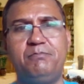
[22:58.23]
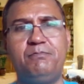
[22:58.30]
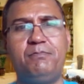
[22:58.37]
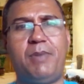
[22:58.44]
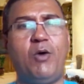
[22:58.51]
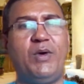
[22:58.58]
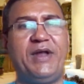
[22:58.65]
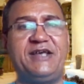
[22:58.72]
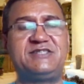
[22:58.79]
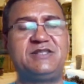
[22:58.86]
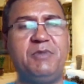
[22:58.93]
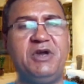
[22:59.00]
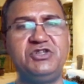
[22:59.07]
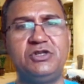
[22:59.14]
power
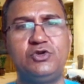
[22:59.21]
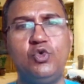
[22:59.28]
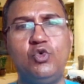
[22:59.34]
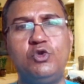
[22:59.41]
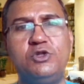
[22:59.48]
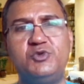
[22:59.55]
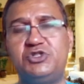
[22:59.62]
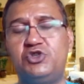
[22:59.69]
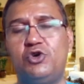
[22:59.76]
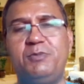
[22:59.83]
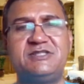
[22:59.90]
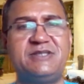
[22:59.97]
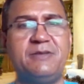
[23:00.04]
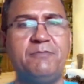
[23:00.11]
estimation tools, which could
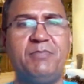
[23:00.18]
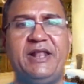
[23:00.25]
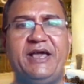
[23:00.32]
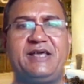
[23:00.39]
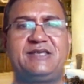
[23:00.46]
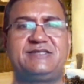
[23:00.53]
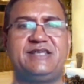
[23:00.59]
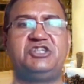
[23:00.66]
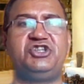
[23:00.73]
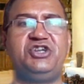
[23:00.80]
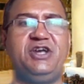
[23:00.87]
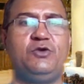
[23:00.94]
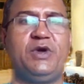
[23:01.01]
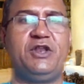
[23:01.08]
be a simple Excel
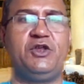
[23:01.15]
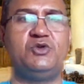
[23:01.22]
sheet where you